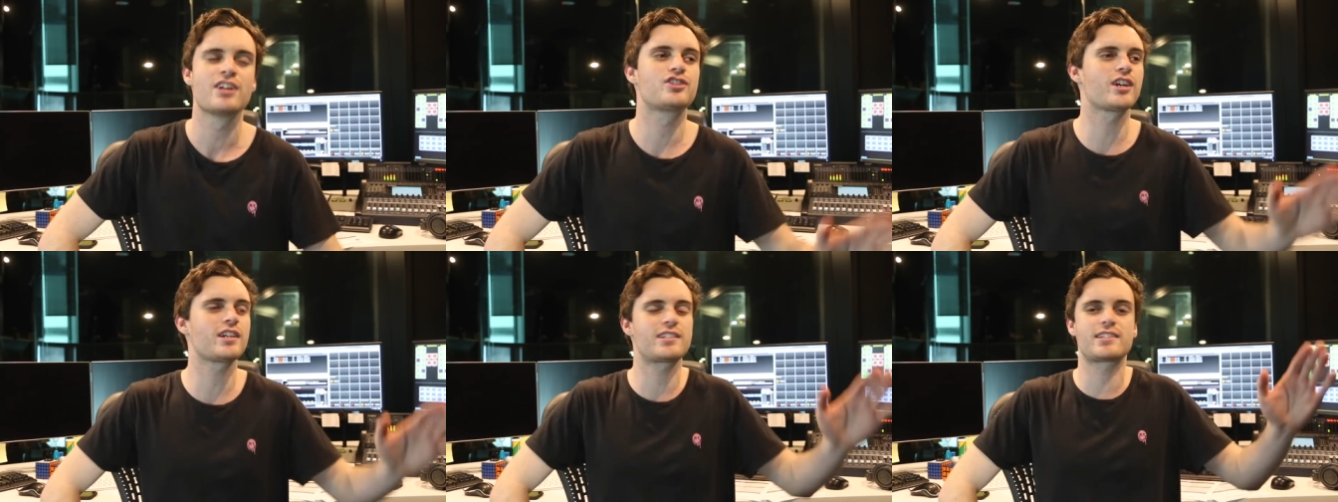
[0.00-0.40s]

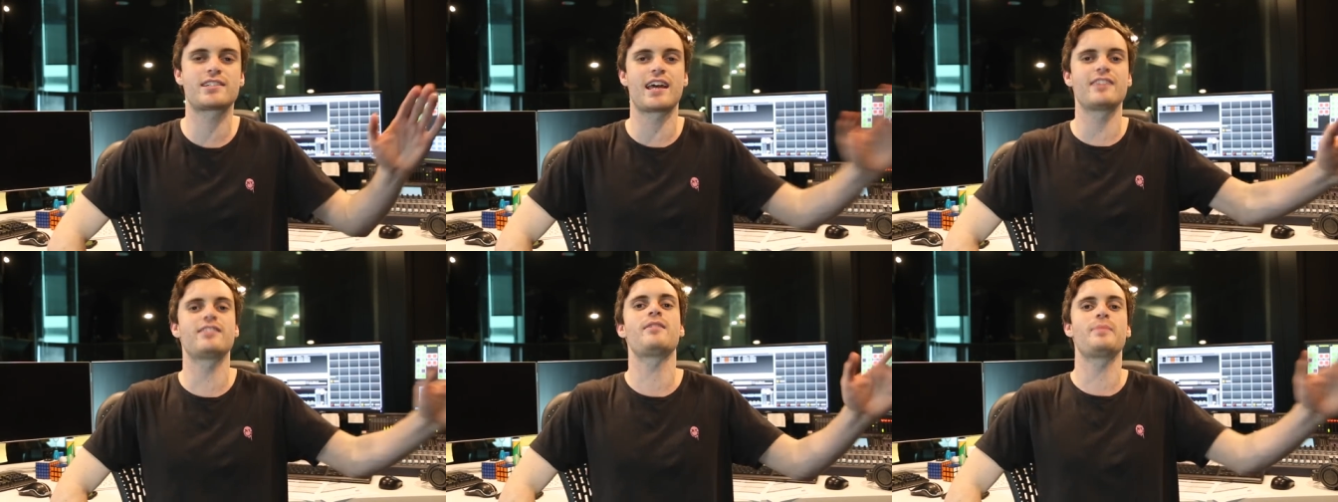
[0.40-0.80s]
just
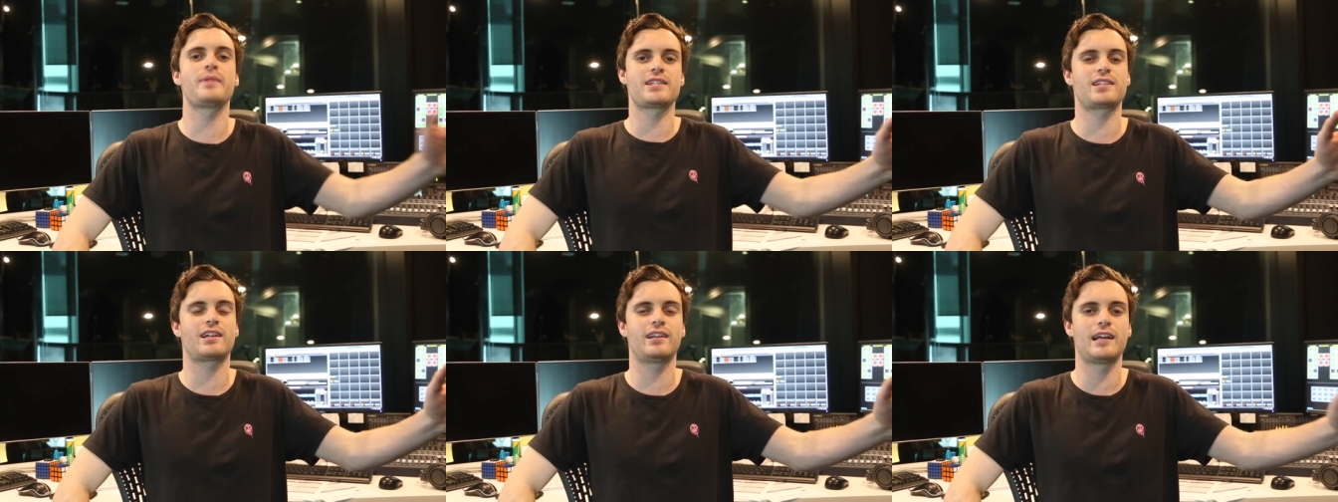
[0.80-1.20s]
send them
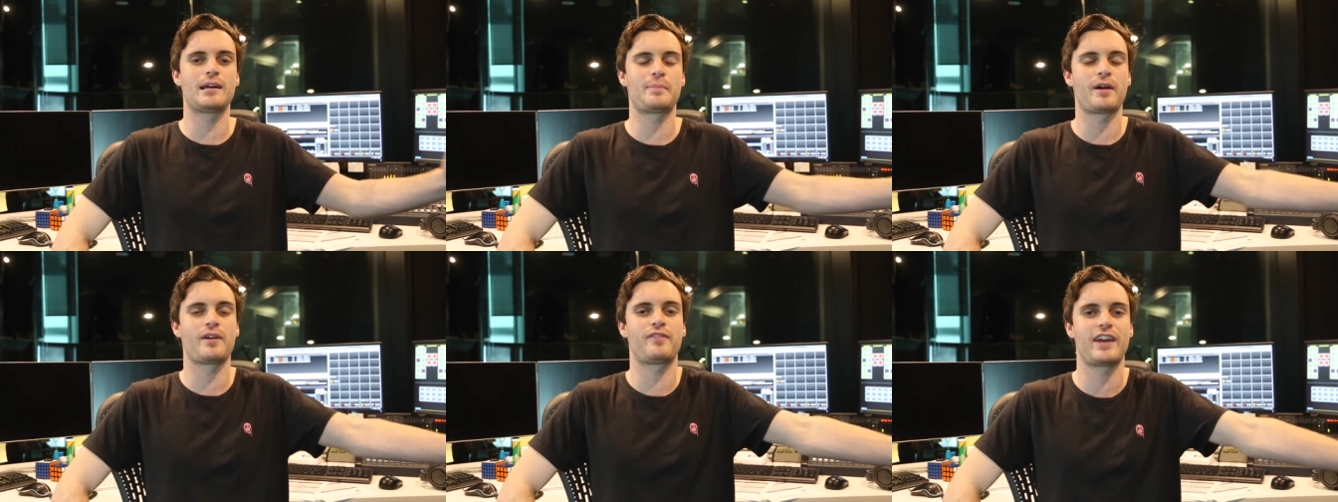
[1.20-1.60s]
this
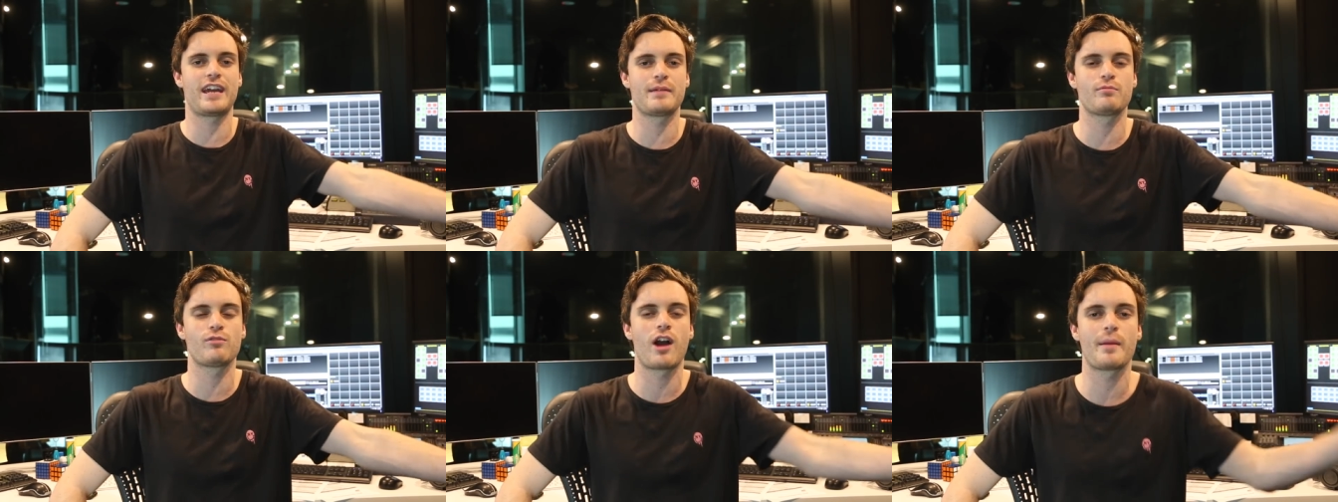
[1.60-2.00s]
clip of
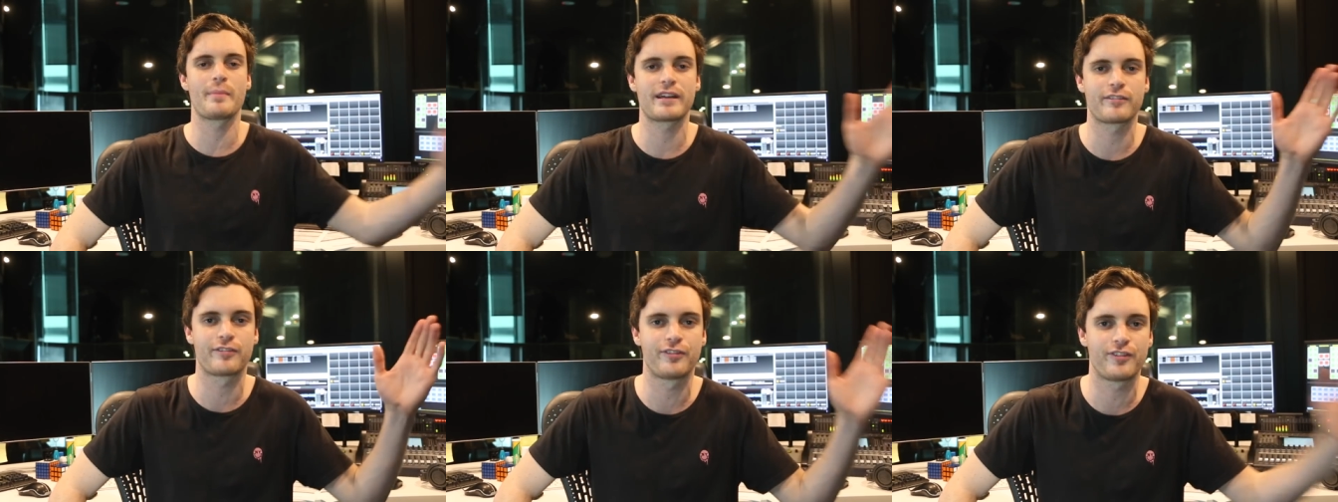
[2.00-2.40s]
him
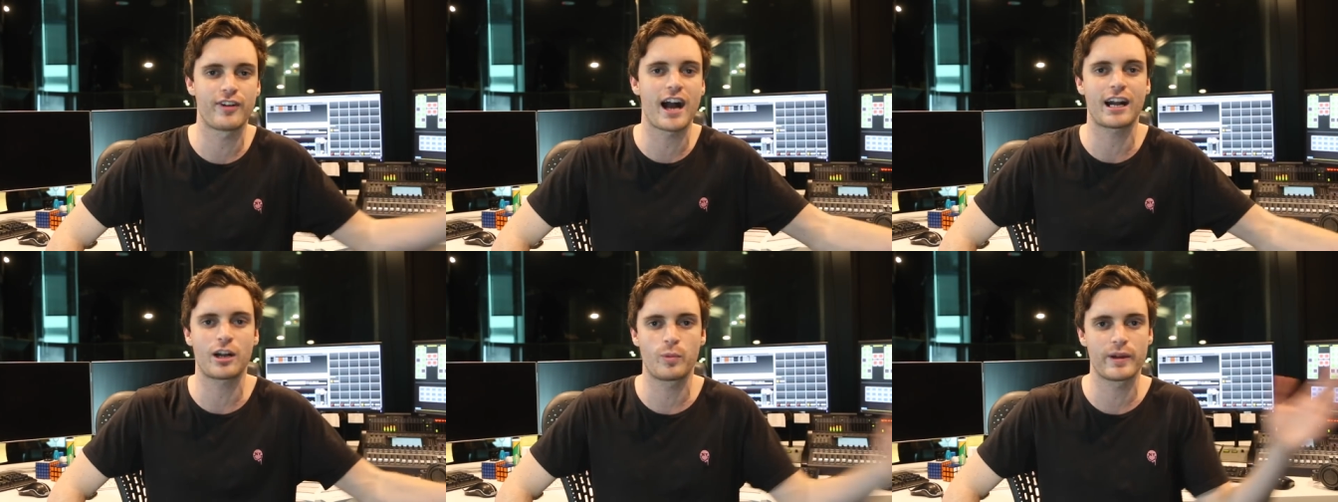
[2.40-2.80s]
rhyming
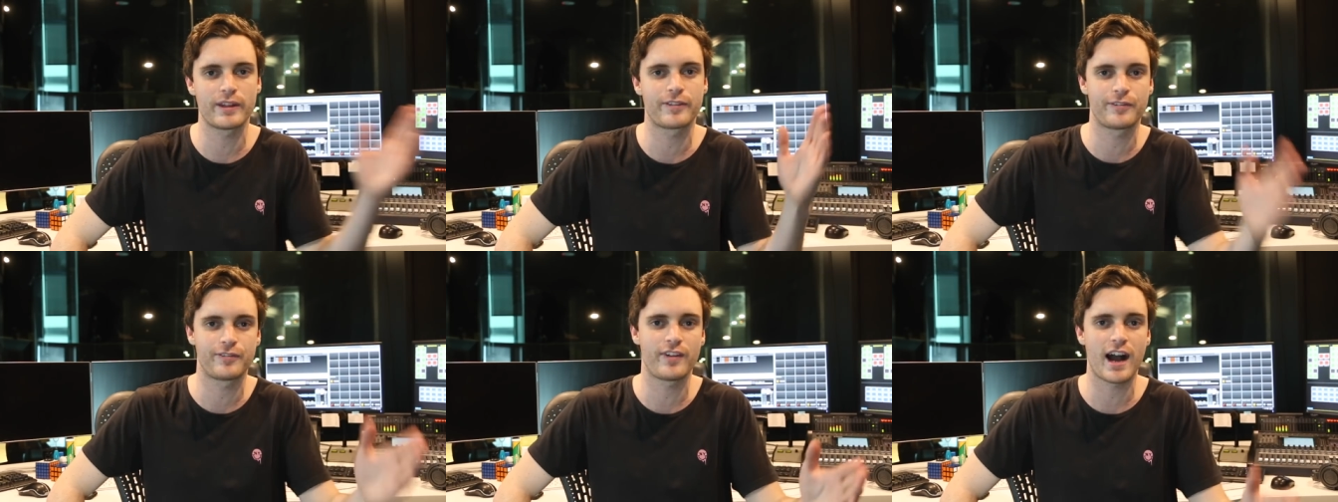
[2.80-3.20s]
fuck
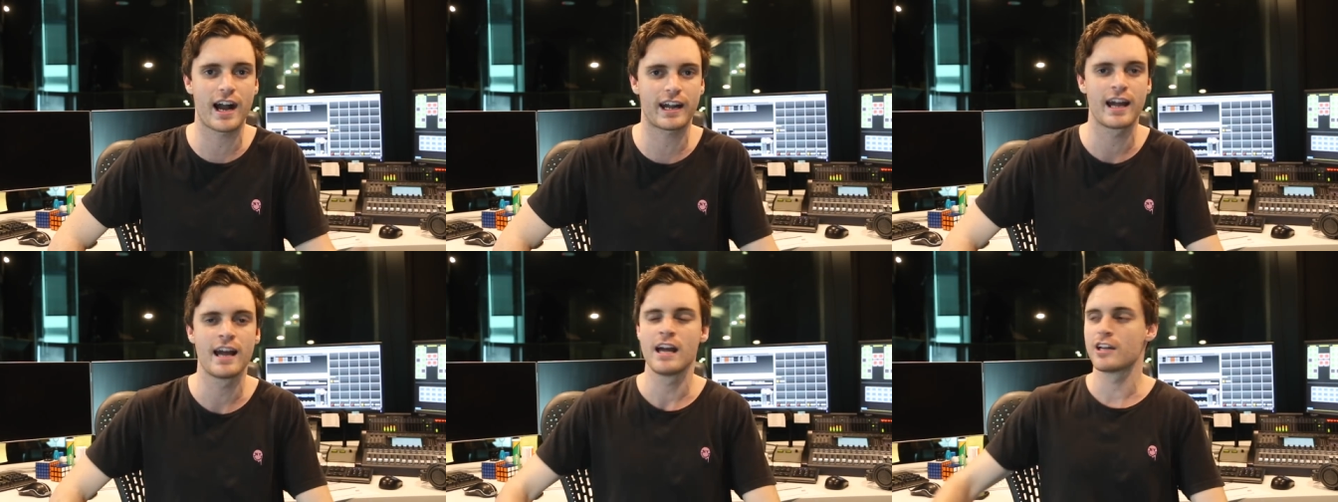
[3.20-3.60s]
with fuck,